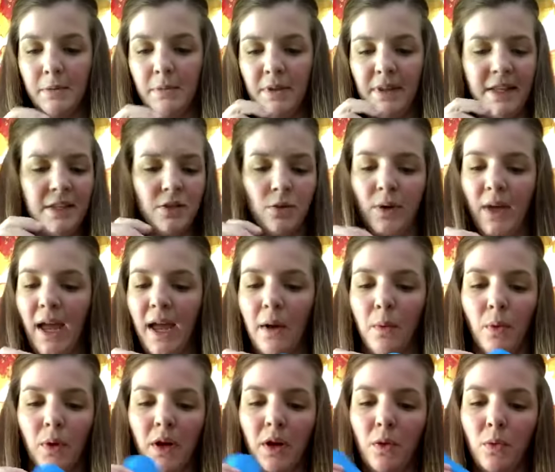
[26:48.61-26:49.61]
That's okay,
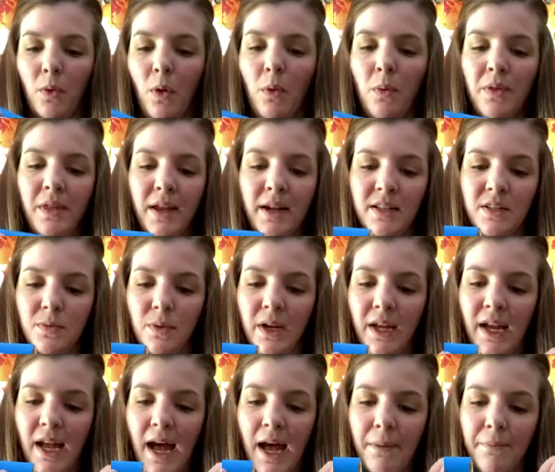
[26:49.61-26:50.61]
we're gonna roll with it, it's what I
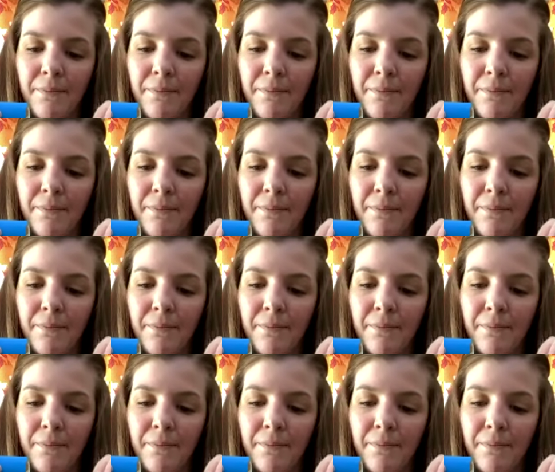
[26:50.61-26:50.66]
got.